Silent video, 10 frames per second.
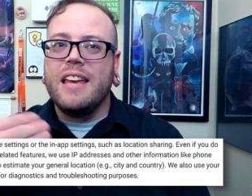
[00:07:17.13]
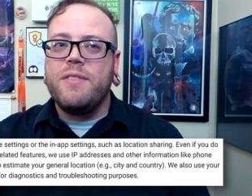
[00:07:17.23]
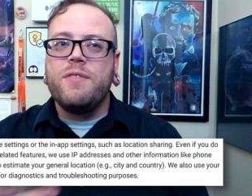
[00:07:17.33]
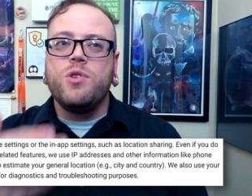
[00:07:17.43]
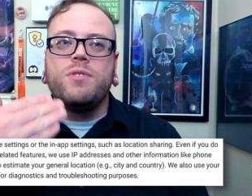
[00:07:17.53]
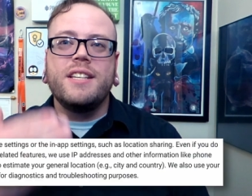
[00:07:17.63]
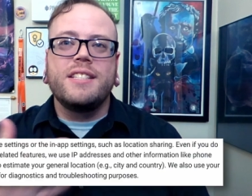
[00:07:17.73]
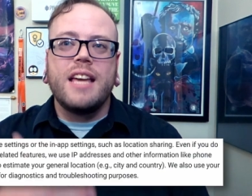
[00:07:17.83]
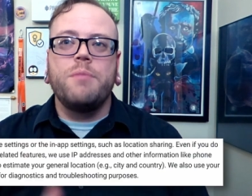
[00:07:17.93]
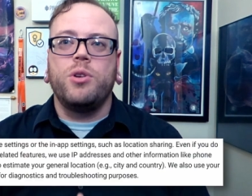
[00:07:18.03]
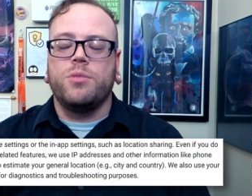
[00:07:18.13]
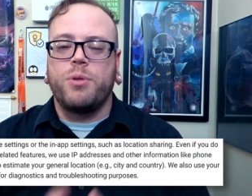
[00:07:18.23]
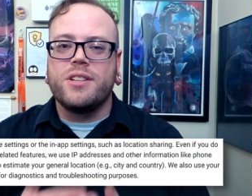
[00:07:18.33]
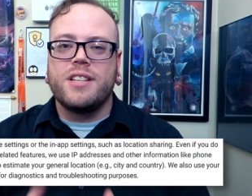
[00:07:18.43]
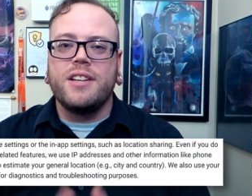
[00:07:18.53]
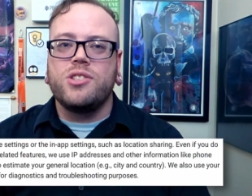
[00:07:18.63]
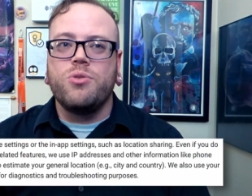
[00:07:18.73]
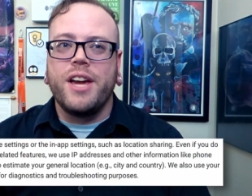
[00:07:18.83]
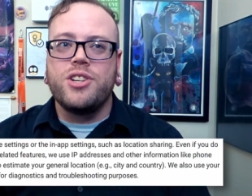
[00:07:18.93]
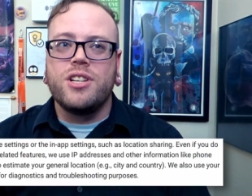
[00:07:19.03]
even if you disable precise
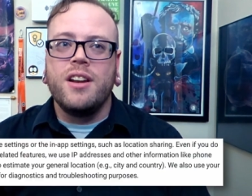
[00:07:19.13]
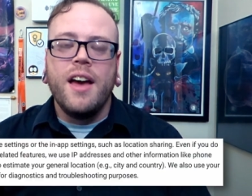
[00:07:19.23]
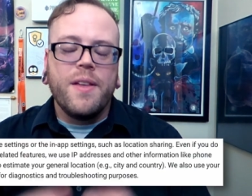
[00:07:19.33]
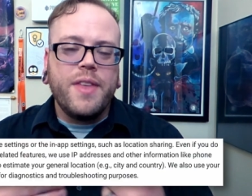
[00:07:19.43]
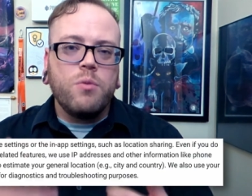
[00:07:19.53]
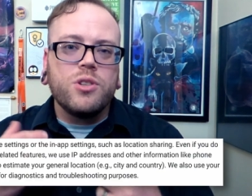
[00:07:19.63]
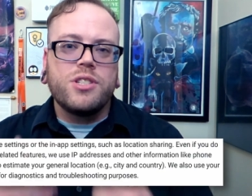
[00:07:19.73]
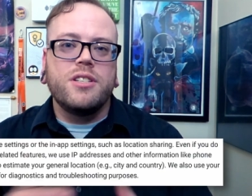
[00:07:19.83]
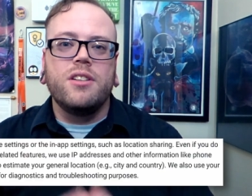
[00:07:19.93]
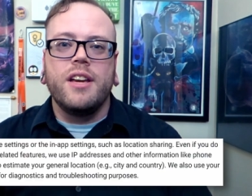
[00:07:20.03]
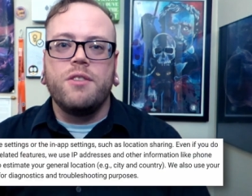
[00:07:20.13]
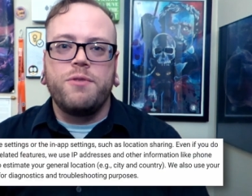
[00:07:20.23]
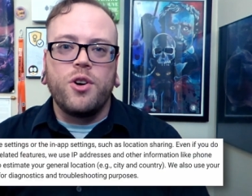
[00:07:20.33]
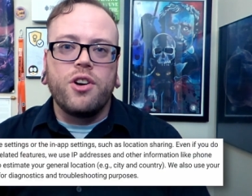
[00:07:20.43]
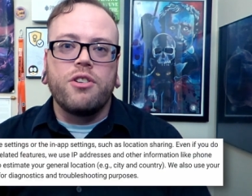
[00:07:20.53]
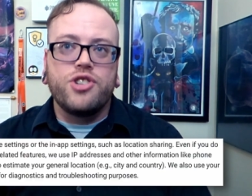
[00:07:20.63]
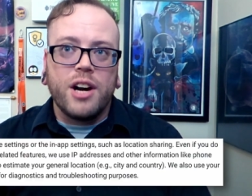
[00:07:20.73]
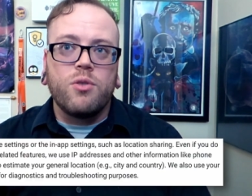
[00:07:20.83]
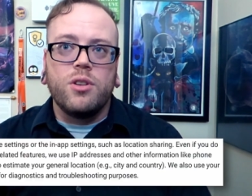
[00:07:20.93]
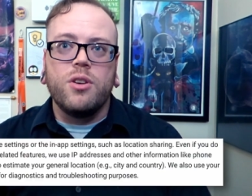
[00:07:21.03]
location, they will still infer your
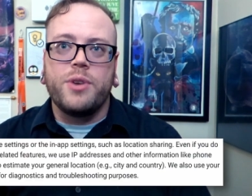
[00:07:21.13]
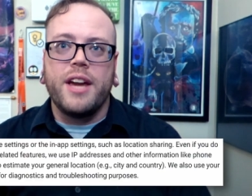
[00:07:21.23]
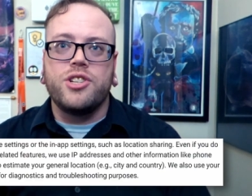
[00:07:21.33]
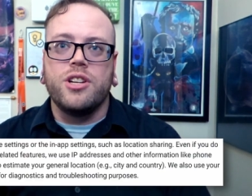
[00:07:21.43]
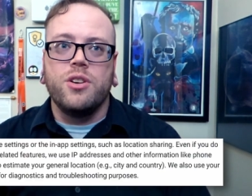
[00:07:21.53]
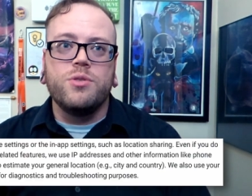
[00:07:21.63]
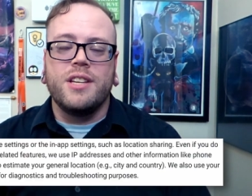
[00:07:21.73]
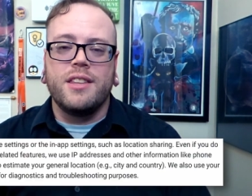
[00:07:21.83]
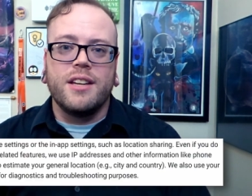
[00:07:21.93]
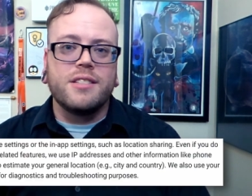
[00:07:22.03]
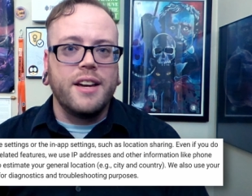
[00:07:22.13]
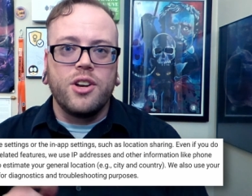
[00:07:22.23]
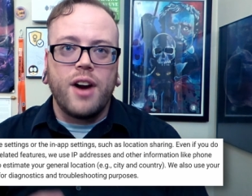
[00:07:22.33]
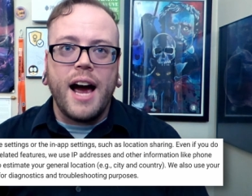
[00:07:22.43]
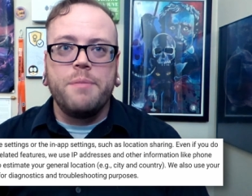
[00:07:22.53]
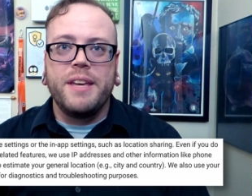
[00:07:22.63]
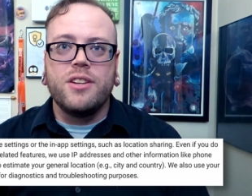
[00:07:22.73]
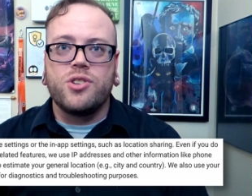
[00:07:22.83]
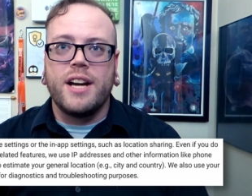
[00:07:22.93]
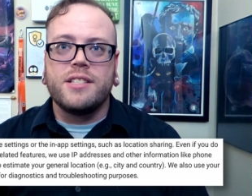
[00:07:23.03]
general location using things like your IP
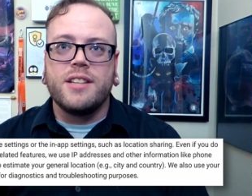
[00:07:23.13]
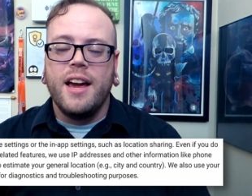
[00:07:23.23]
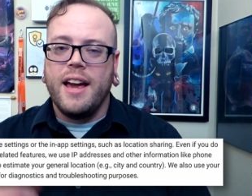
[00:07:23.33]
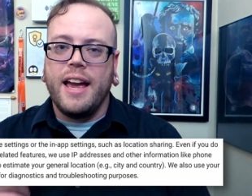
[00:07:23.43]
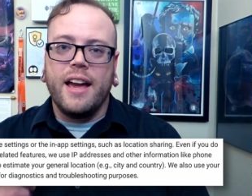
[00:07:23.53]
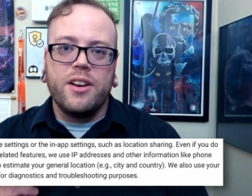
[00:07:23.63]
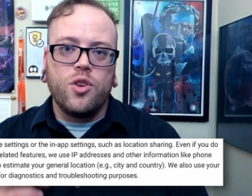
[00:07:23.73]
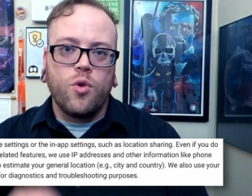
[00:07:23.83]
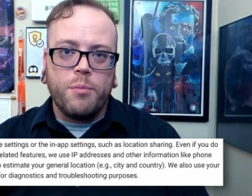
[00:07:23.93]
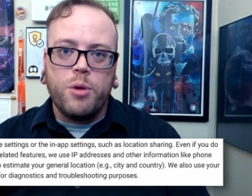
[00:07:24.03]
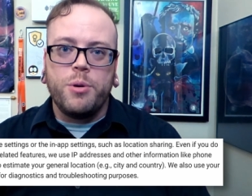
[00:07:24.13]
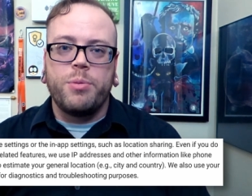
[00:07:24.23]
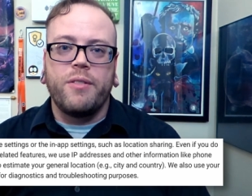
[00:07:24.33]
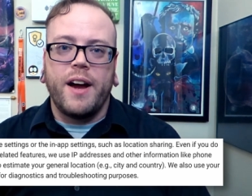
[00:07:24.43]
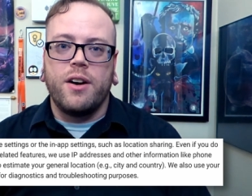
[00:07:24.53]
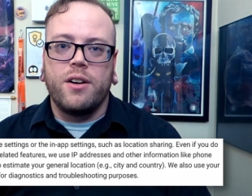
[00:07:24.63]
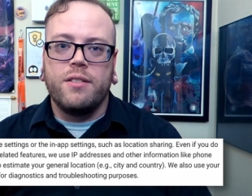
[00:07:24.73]
address and your mobile provider.